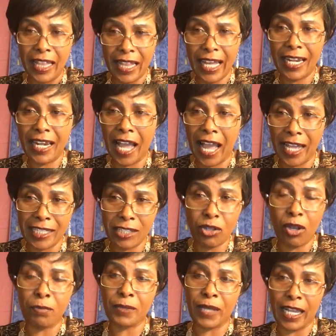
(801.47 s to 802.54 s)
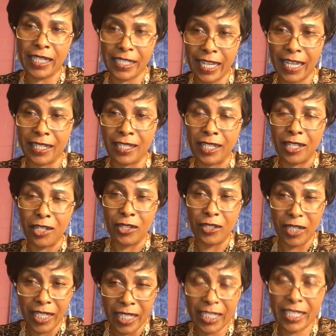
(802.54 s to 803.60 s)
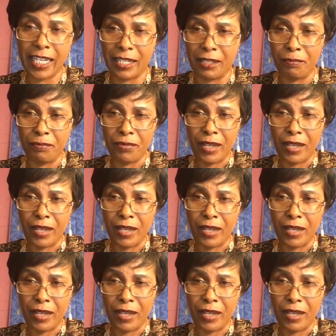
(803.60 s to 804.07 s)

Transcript: And then I stopped. I said, "Listen,